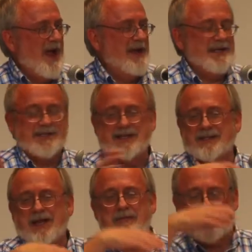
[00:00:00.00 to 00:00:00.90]
And they say it's
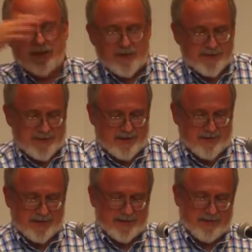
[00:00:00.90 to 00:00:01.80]
not even close to
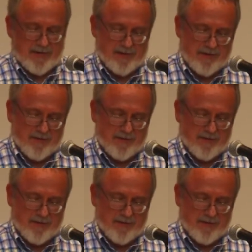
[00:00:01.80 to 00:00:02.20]
3,700